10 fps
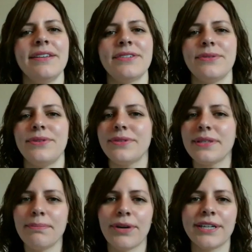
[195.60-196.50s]
So do
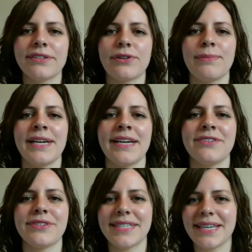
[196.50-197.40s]
some brainstorming
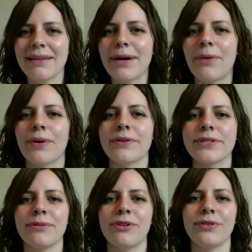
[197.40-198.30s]
and just think about what are
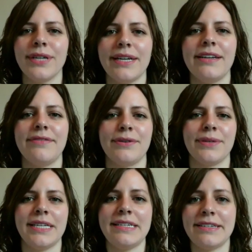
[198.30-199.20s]
some creative and
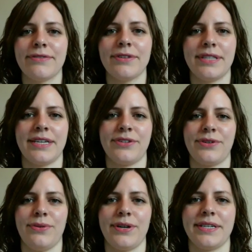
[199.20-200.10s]
really different things
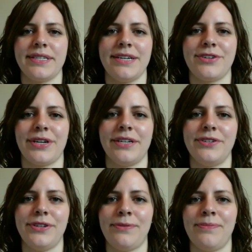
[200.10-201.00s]
your organization can
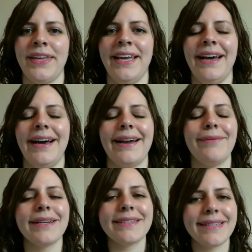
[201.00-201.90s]
do. And I
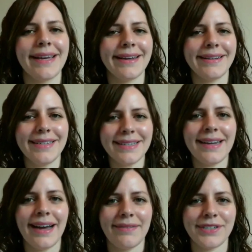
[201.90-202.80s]
want to say it
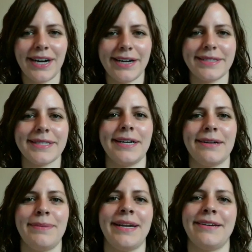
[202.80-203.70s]
doesn't have to cost a
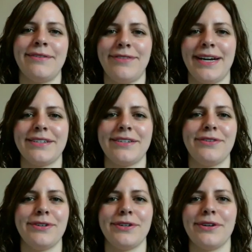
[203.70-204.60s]
lot of money. In fact,
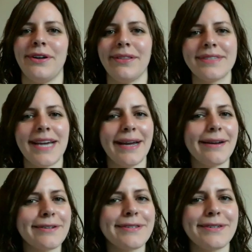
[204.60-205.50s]
if you're tight
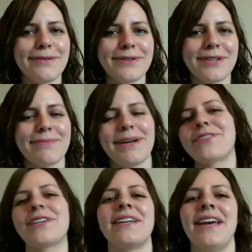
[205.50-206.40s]
on a stewardship
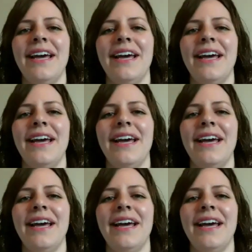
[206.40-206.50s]
budget,